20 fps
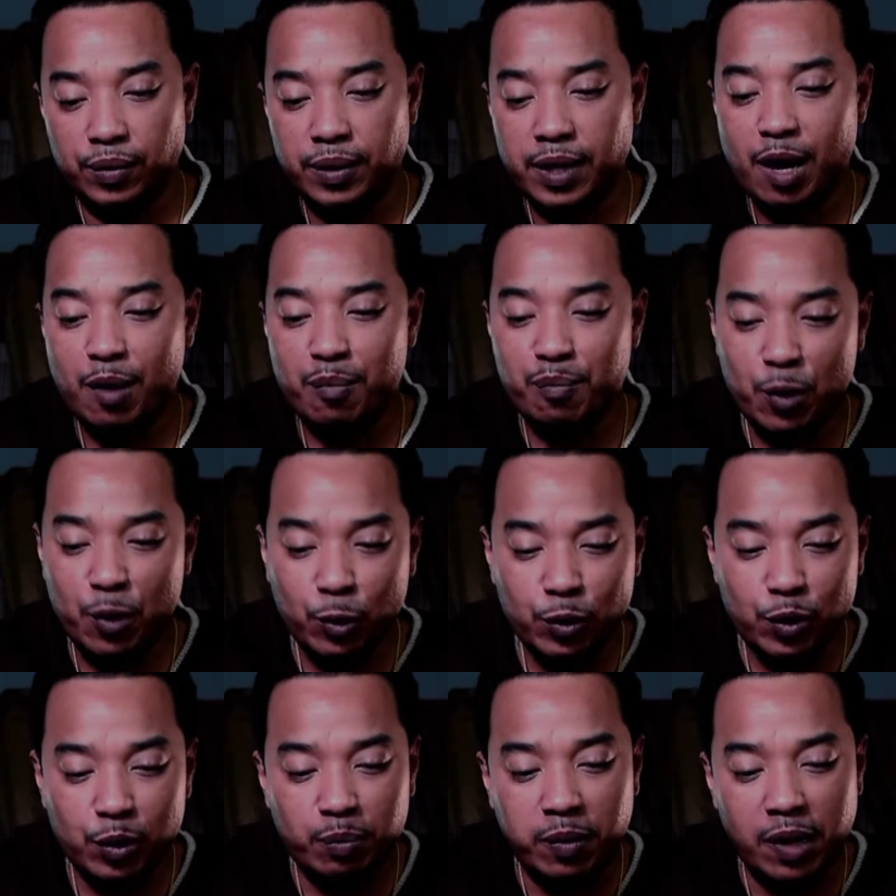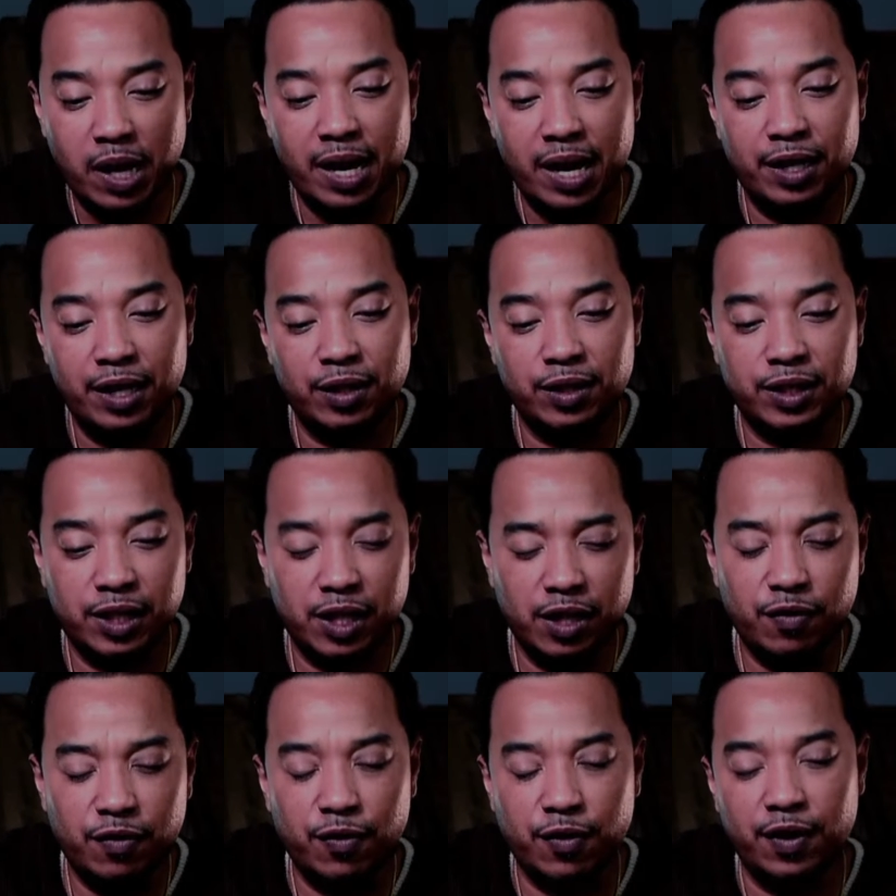not multiply your
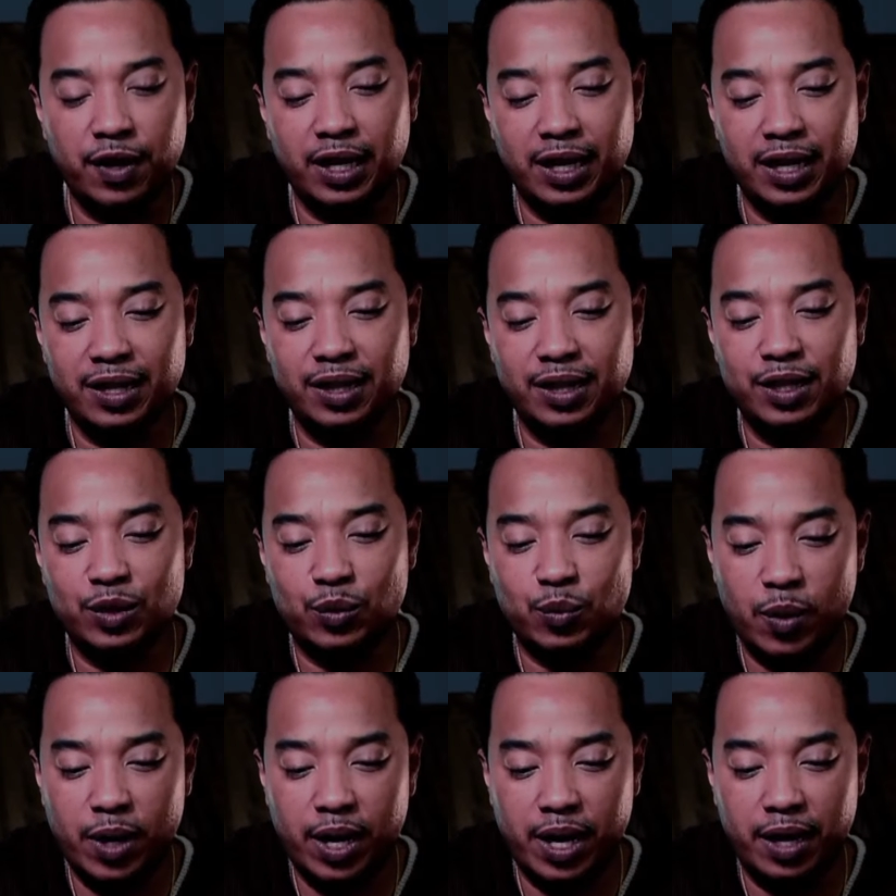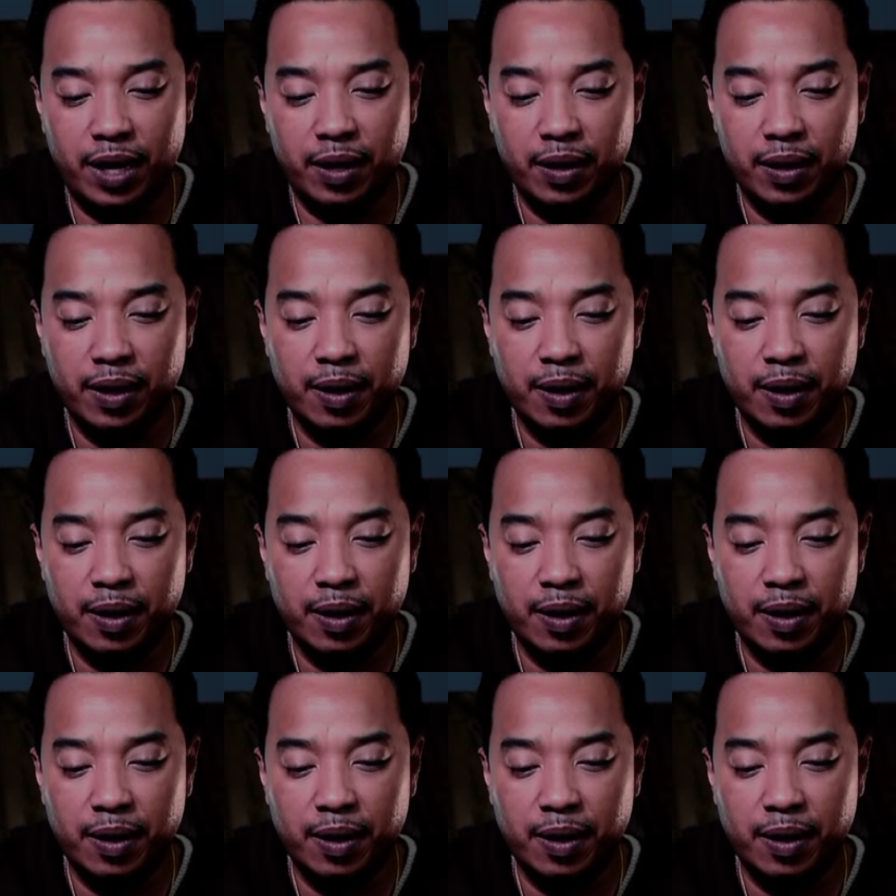suffering in this way.